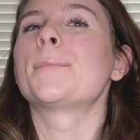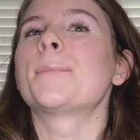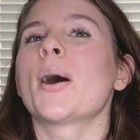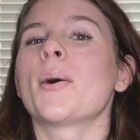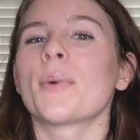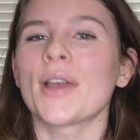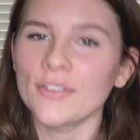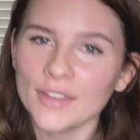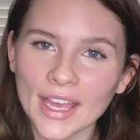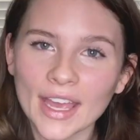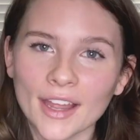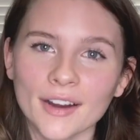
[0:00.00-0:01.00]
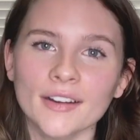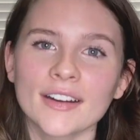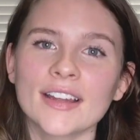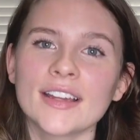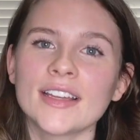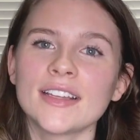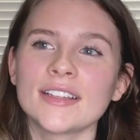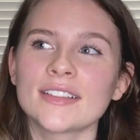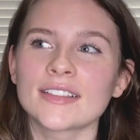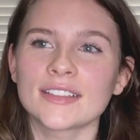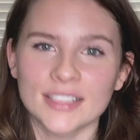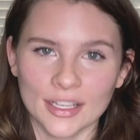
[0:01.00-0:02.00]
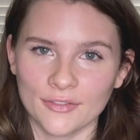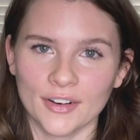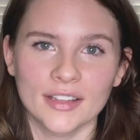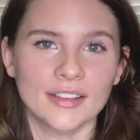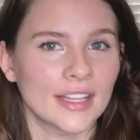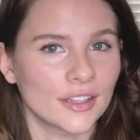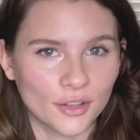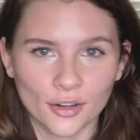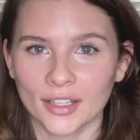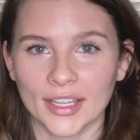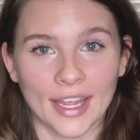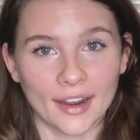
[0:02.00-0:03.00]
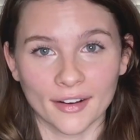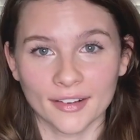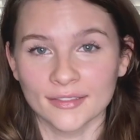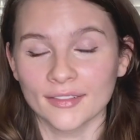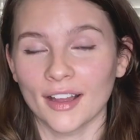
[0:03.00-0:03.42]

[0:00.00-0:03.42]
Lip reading: But wavy hair is different than curly hair.